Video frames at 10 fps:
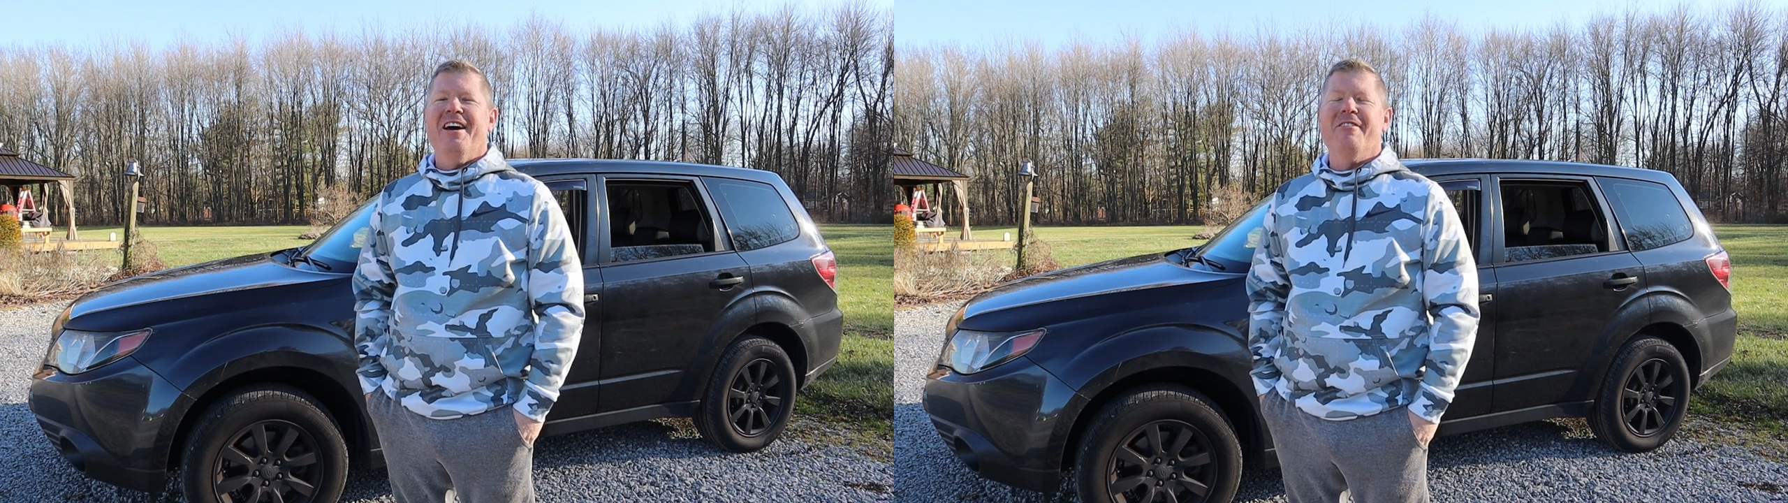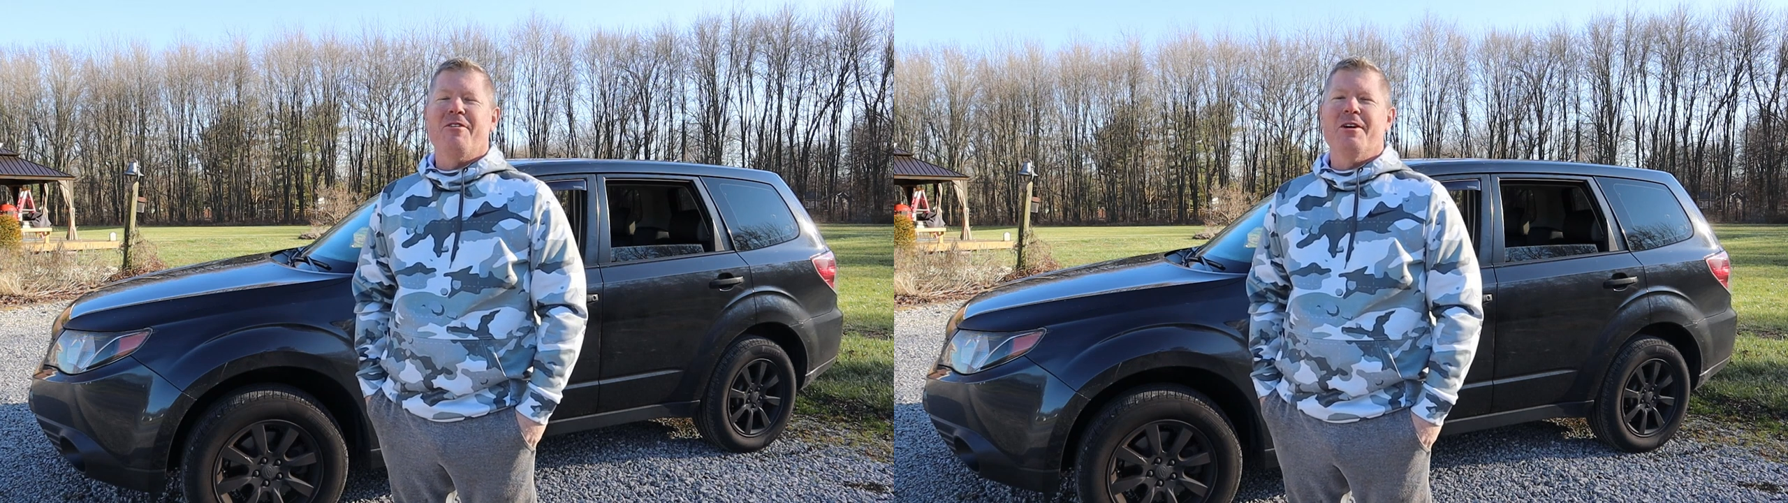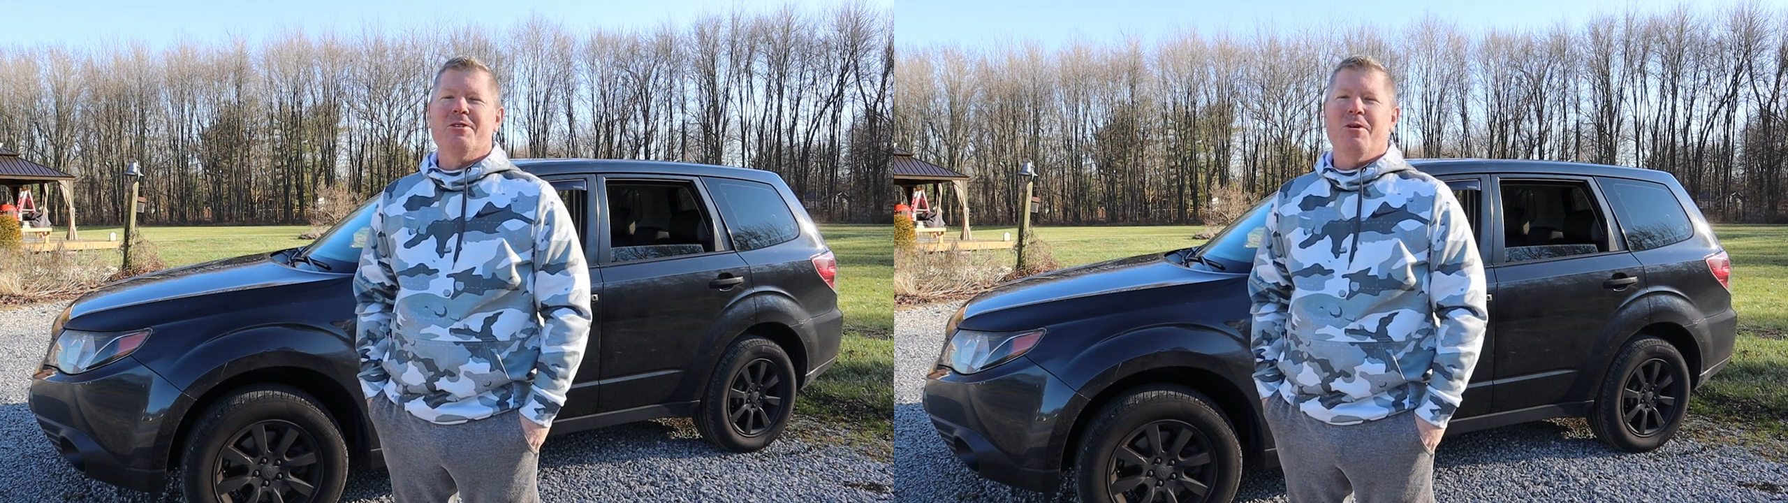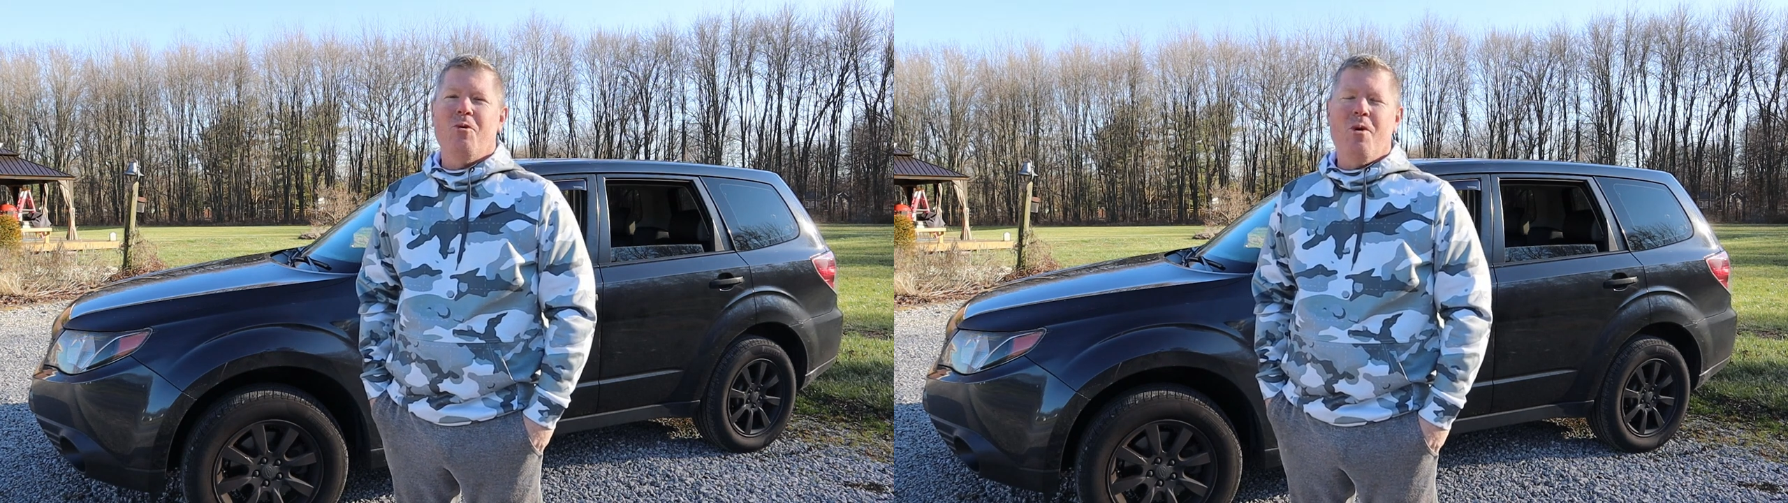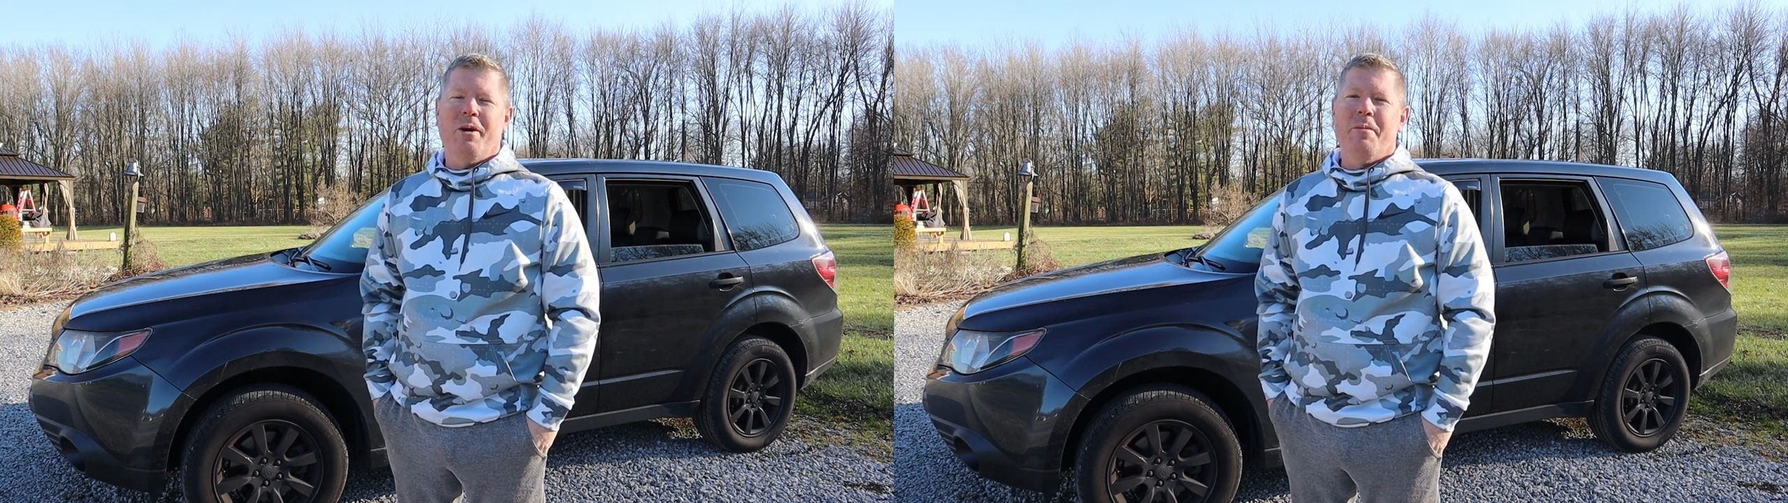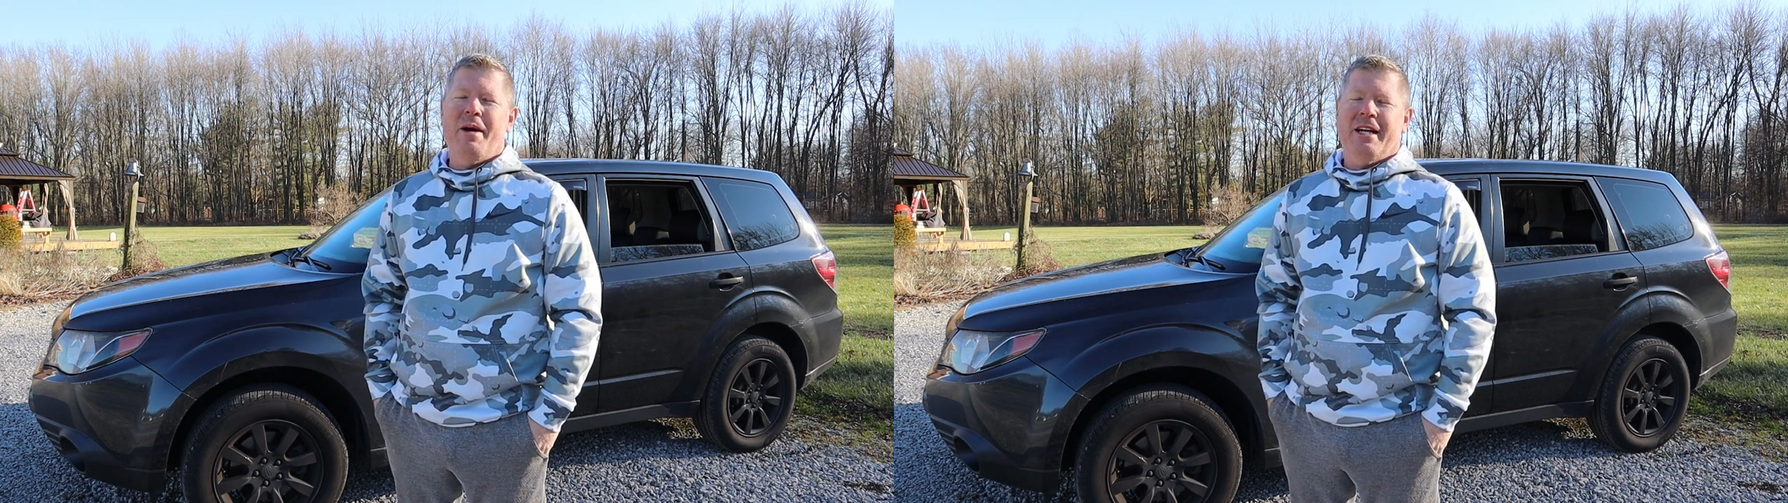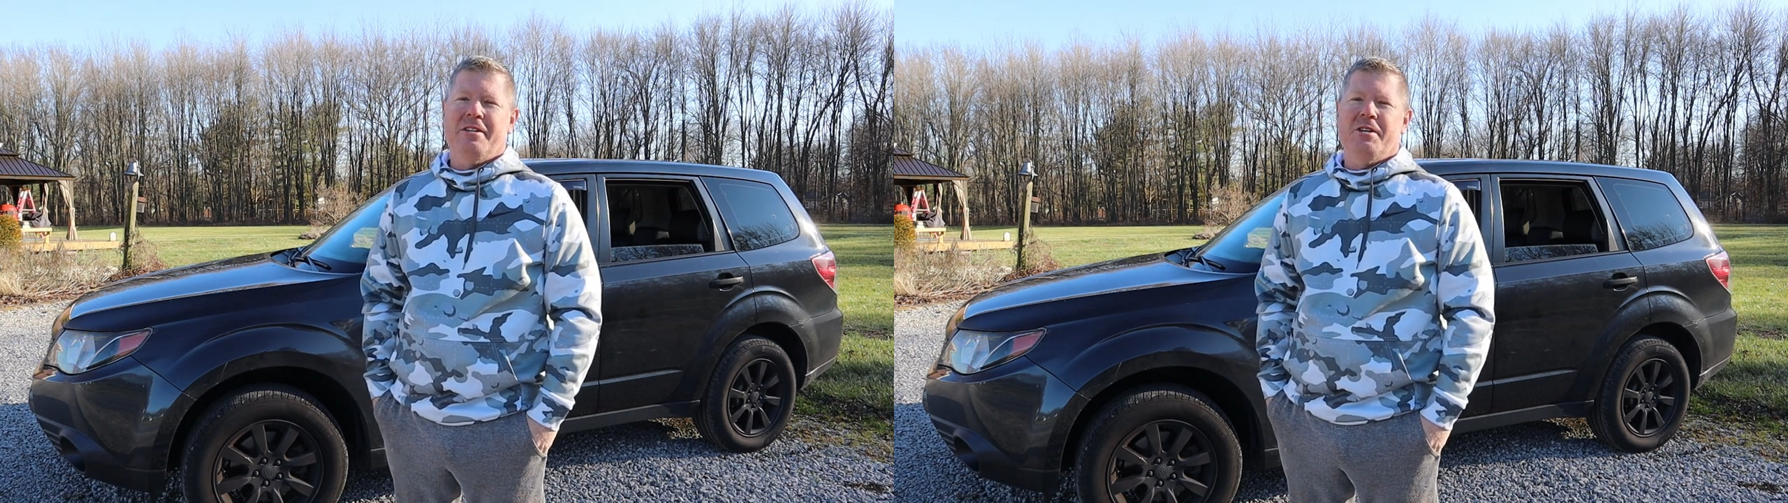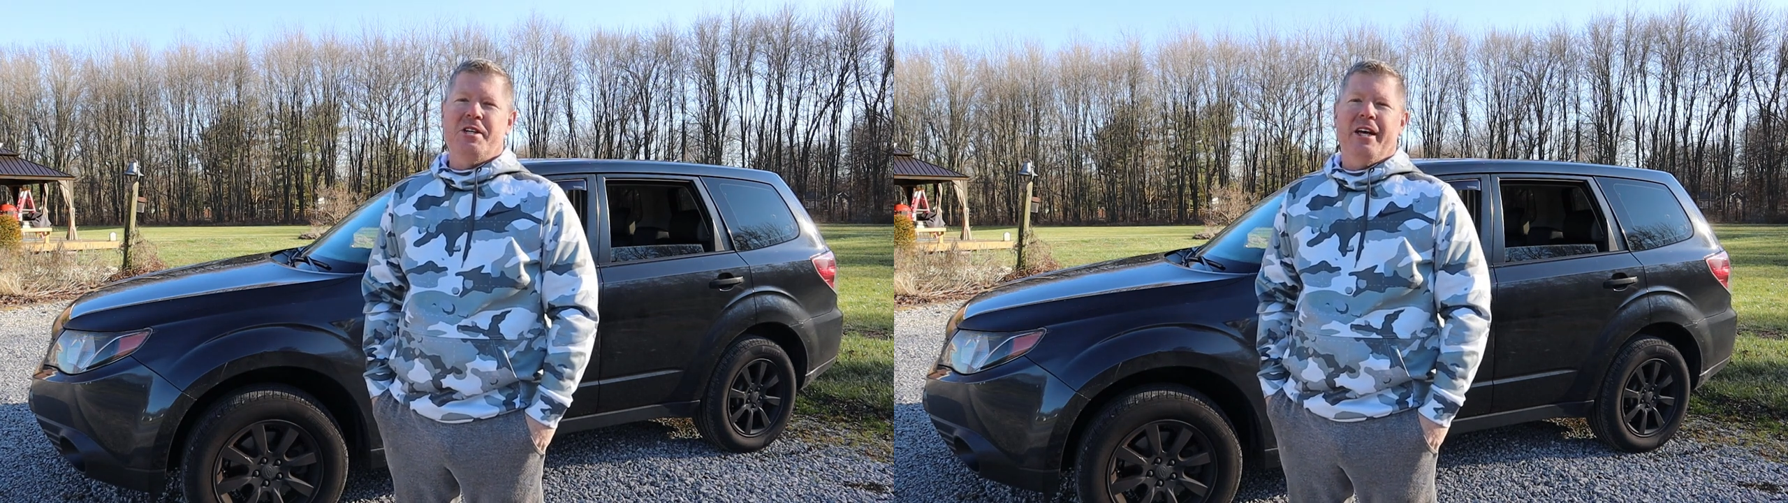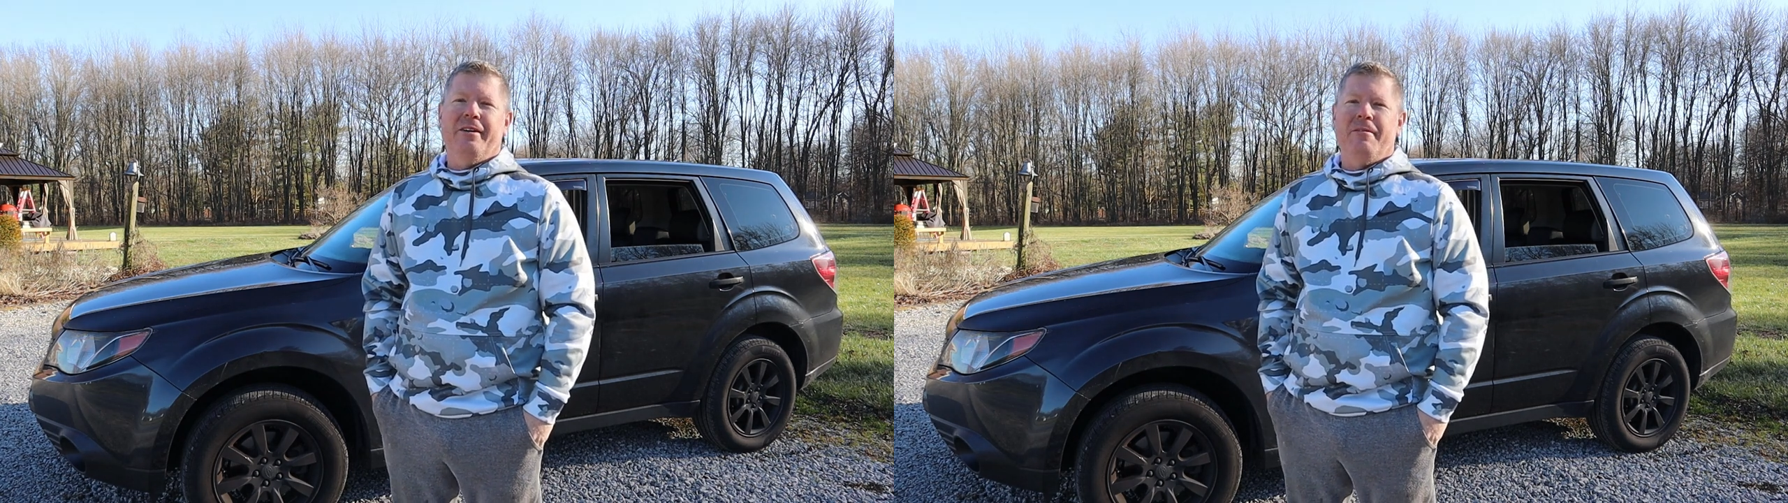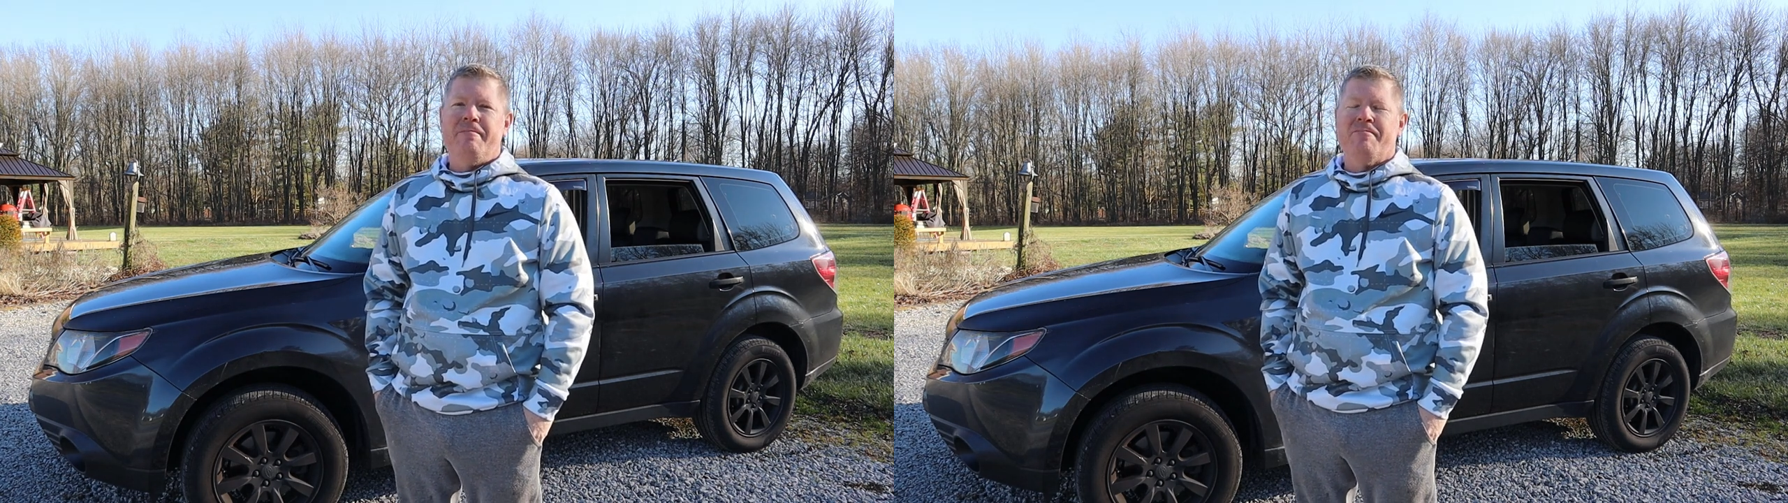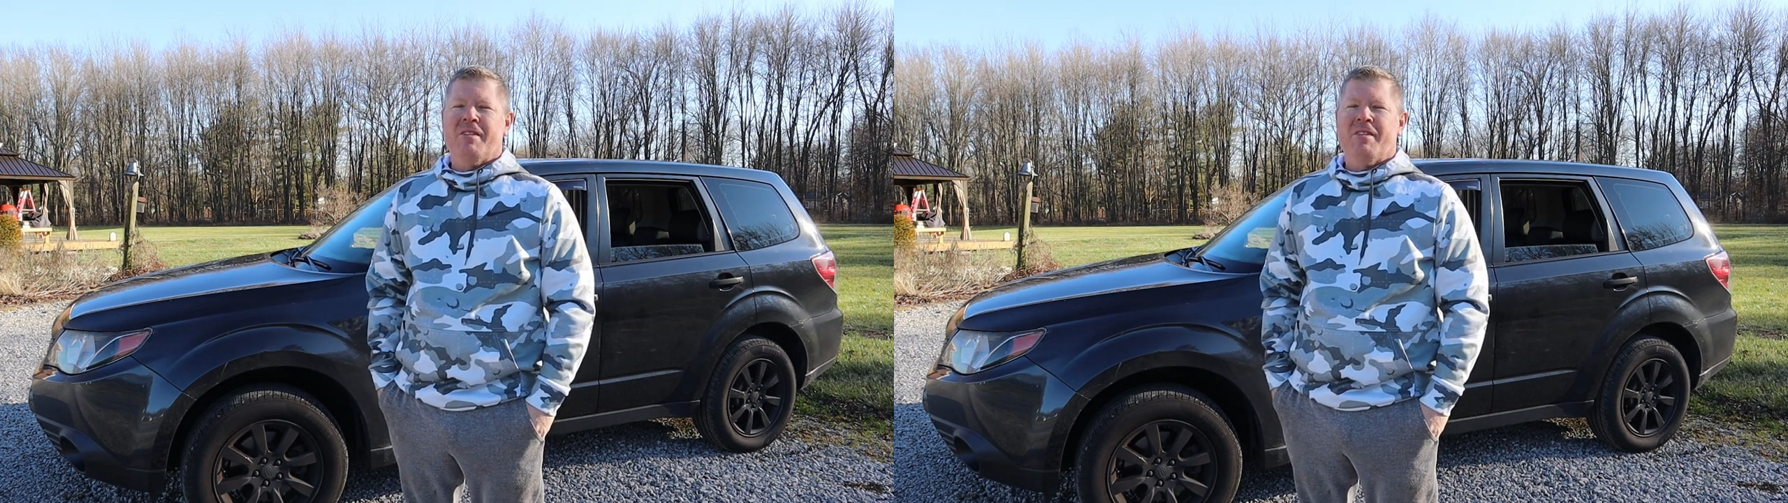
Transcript: Hey friends, welcome back to the channel.